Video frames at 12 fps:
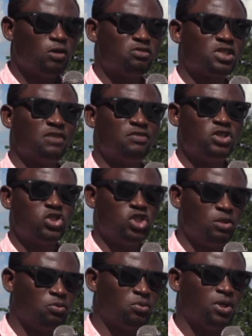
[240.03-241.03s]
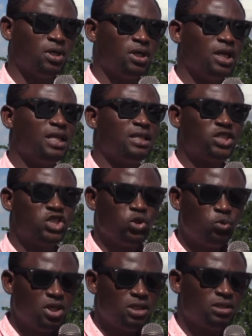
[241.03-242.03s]
of service chief in
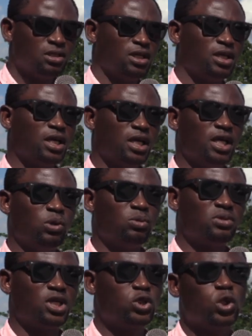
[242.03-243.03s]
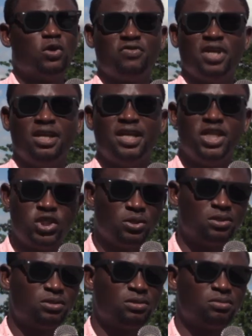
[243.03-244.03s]
theories, you know, sector of the
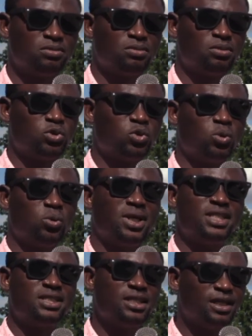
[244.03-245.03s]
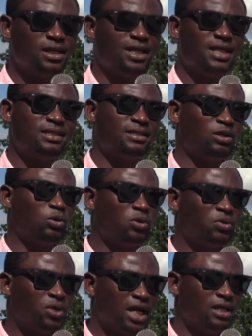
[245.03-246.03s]
nation. So I think that is
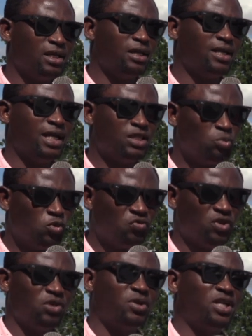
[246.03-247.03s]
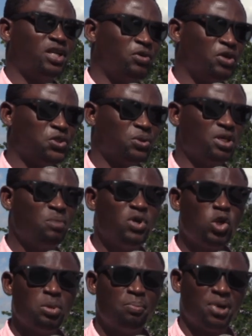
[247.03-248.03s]
that move in the right direction. It may
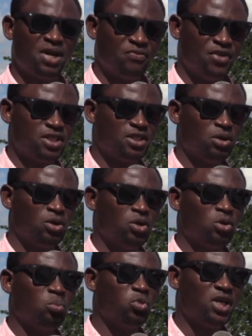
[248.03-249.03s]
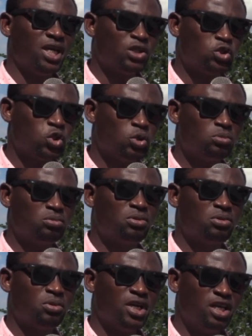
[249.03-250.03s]
not be perfect, but he has done
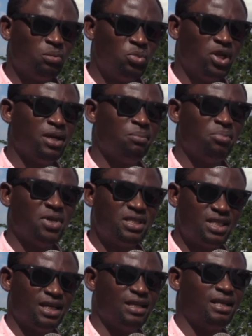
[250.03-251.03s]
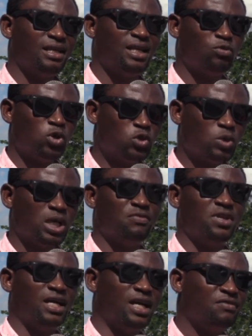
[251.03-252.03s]
credibly better than what we have
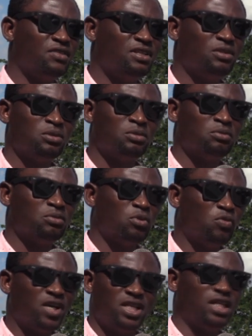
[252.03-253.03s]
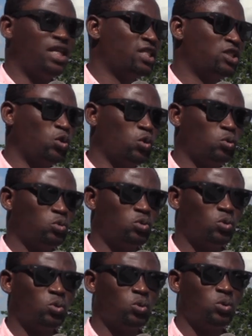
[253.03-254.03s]
been having over decades ago.
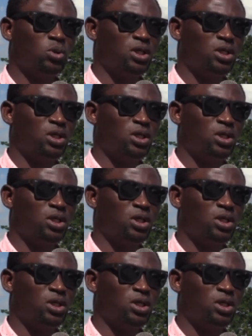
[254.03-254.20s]
So